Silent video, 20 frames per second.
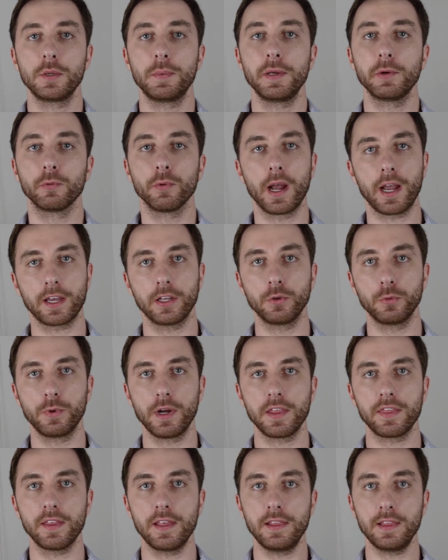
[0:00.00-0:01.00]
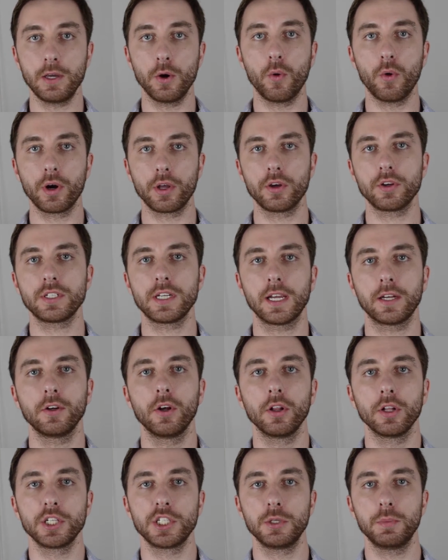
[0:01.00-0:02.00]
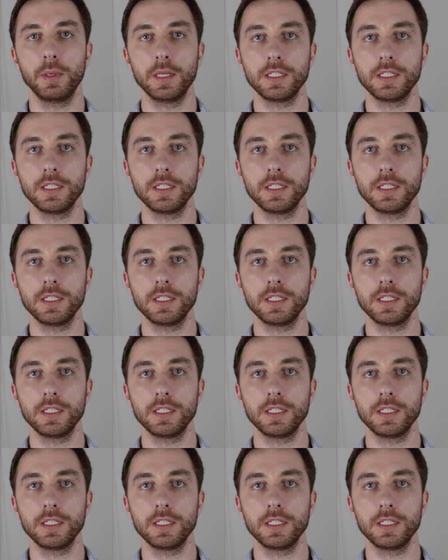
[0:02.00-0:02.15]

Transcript: to be reckoned with in the audio technology